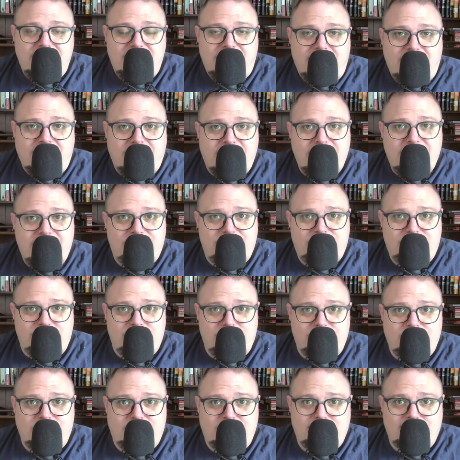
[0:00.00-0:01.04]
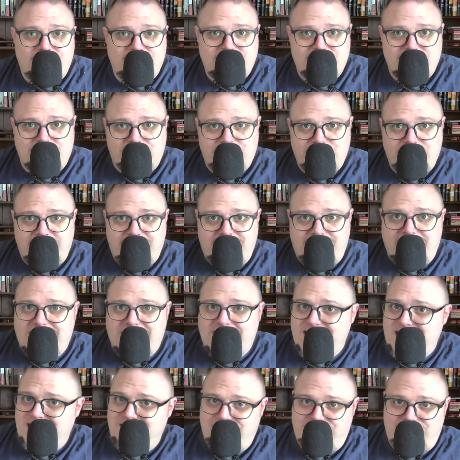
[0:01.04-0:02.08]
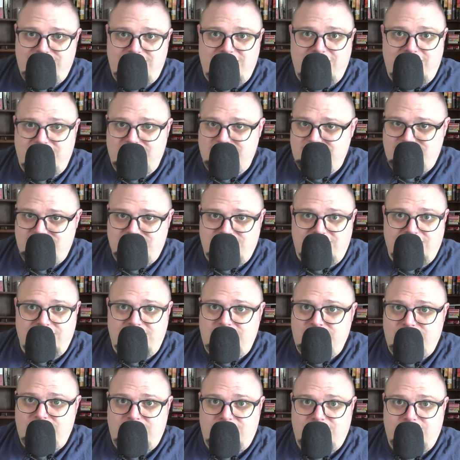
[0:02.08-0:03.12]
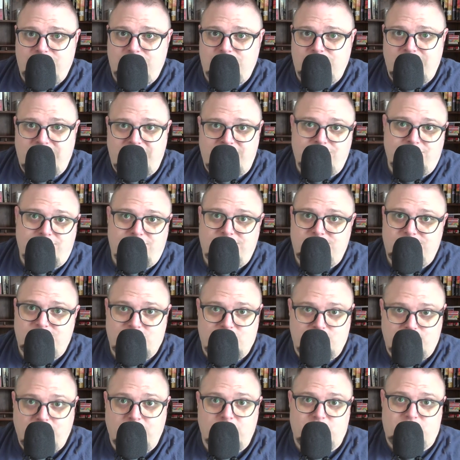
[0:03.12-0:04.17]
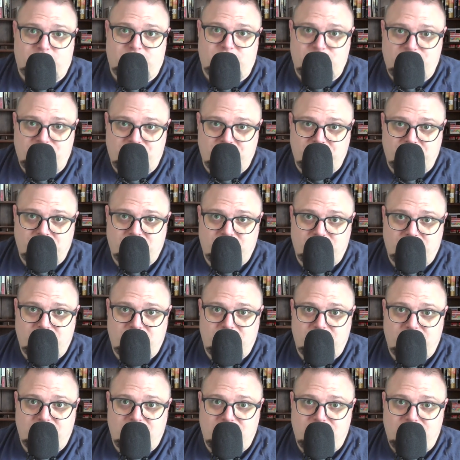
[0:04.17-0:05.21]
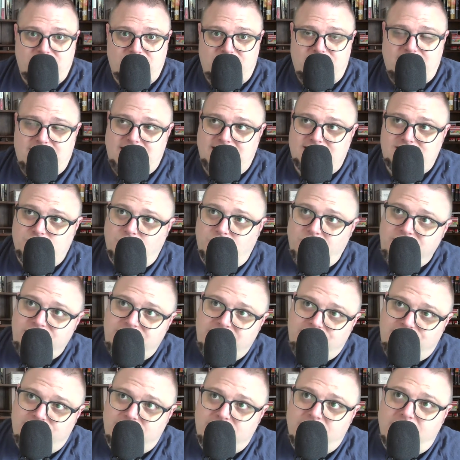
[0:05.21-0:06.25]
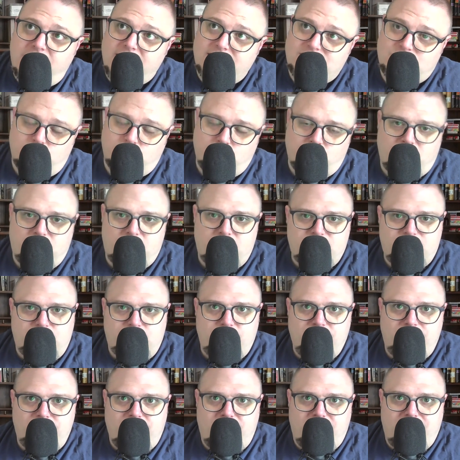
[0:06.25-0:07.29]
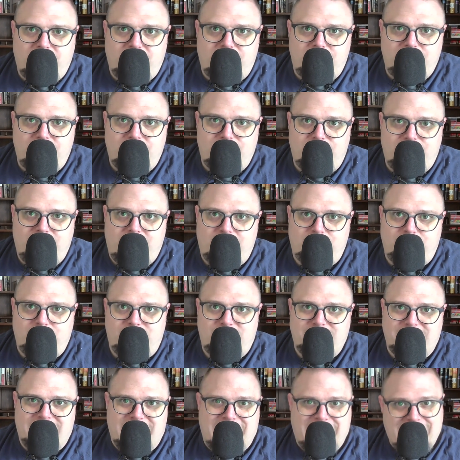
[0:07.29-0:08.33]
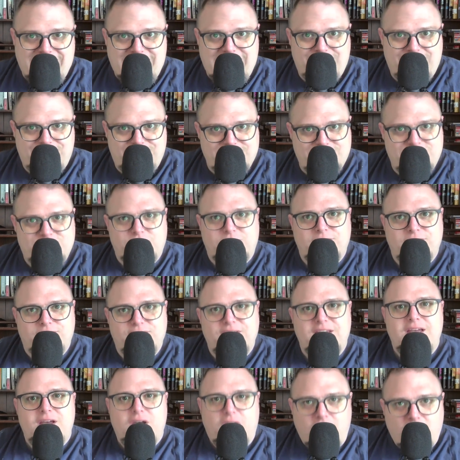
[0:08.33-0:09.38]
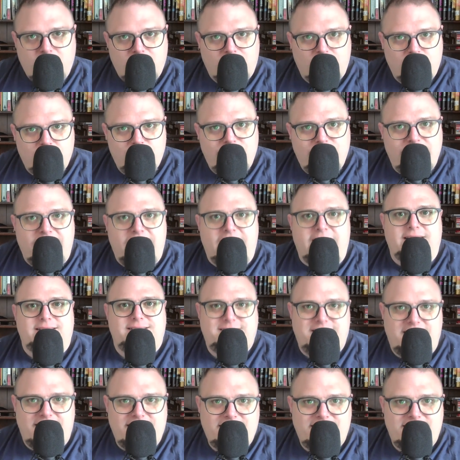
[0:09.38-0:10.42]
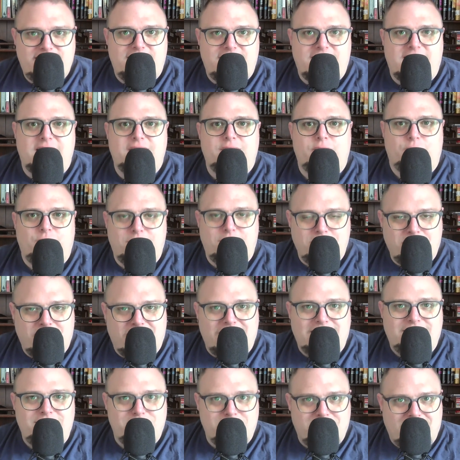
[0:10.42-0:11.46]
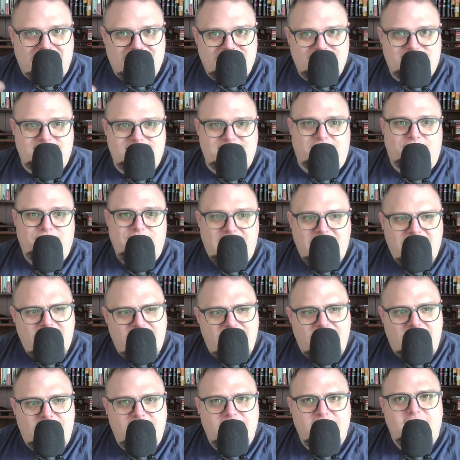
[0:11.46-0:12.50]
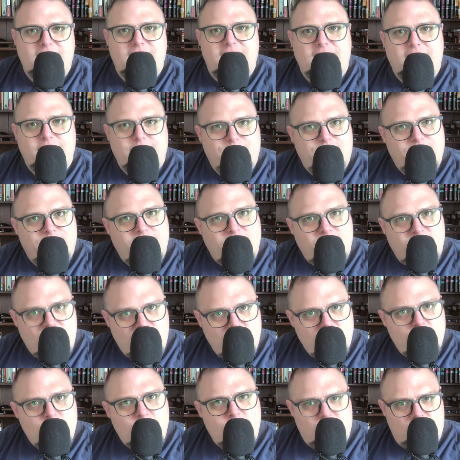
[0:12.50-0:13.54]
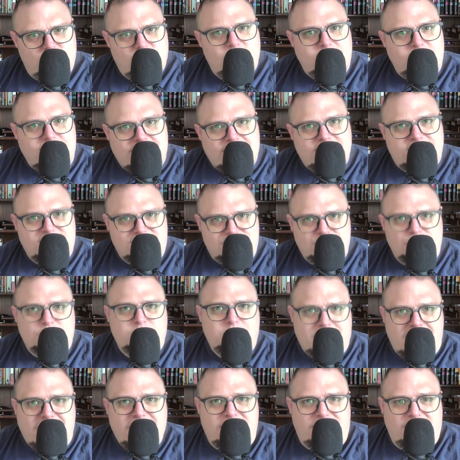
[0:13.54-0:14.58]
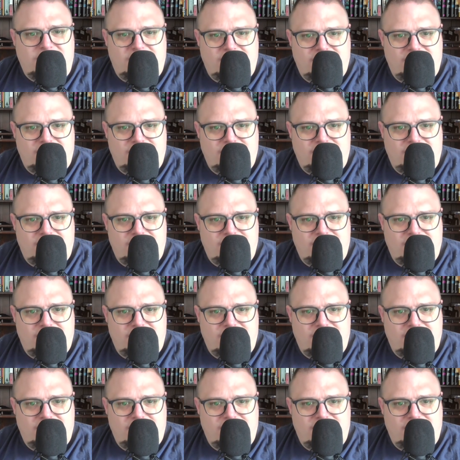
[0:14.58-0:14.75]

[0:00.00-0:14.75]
I have to remind myself that I have not done what I'm supposed to do. It's one thing for God's word to remind me of that, but then I have to sort of own that, take that on, and remind myself, hey, you need to do better.